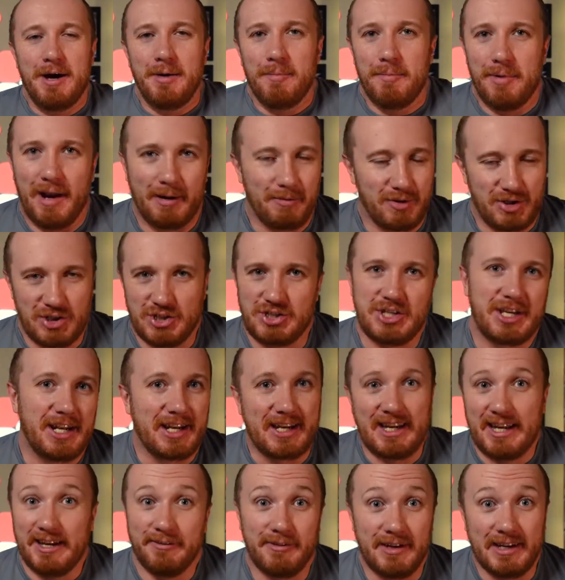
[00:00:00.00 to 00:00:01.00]
but I'm just
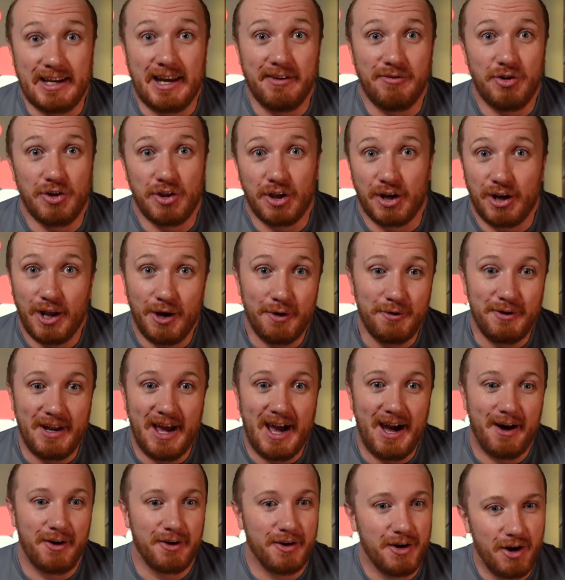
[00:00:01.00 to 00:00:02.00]
going to give you the
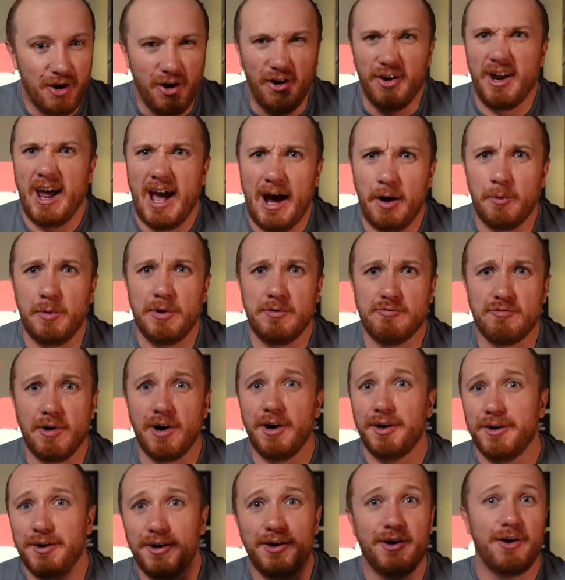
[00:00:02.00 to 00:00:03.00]
lowdown on how we
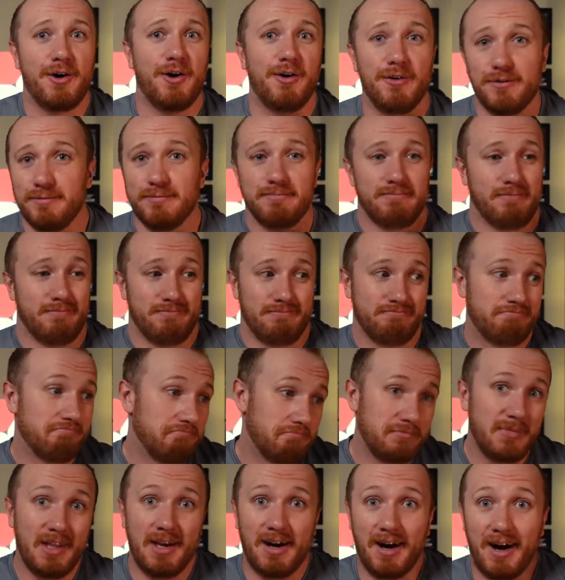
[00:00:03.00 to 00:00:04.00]
run on
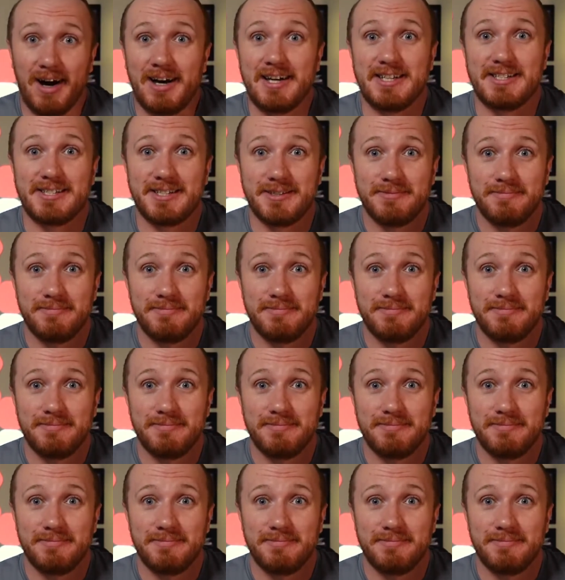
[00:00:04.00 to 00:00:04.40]
ice.